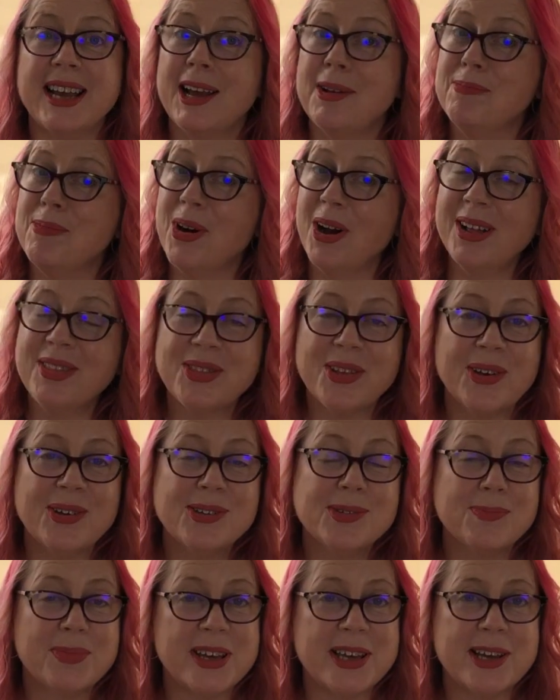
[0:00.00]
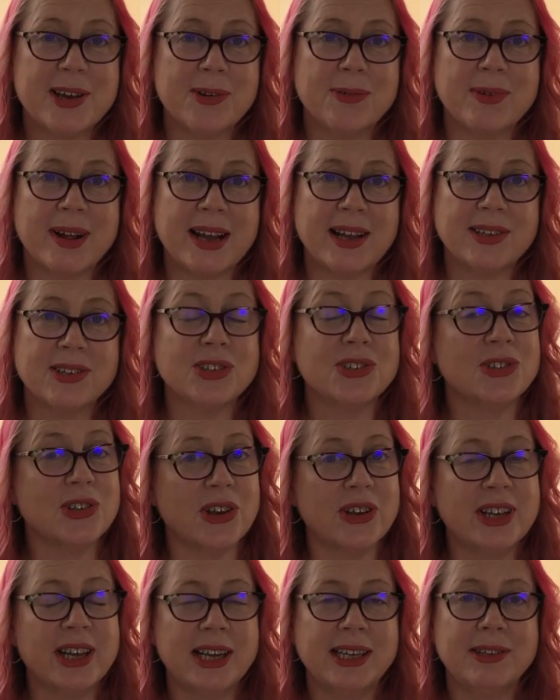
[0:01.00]
and might those be around
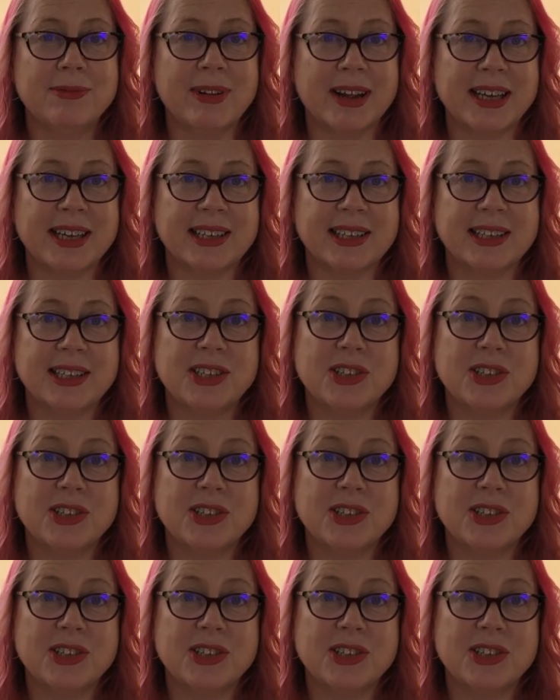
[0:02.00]
donating regularly